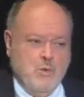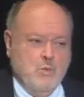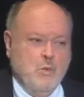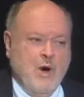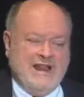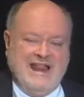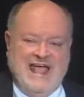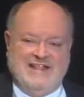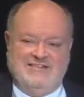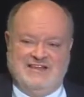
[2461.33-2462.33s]
one
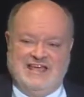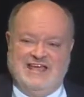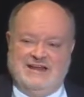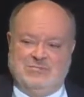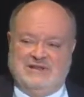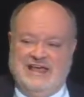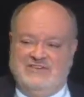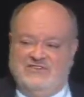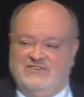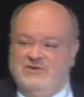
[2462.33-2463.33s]
entity in a
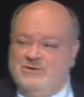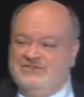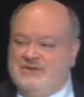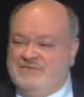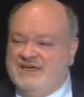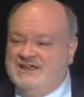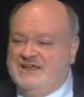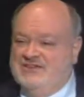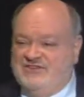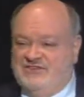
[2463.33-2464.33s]
place is doing something
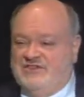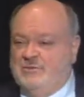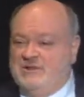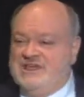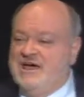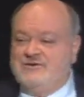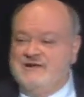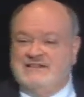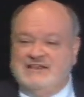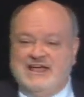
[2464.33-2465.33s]
inconsistent with the other
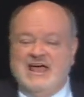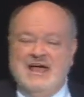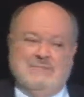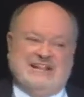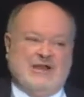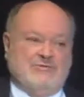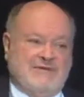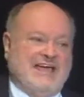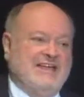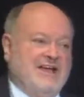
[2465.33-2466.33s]
entity, but they don't
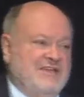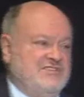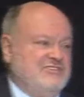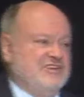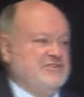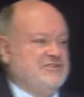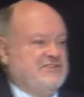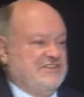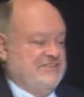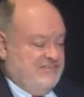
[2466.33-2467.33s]
recognize each
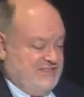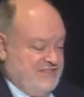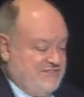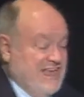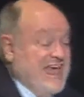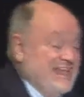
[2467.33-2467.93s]
other's existence,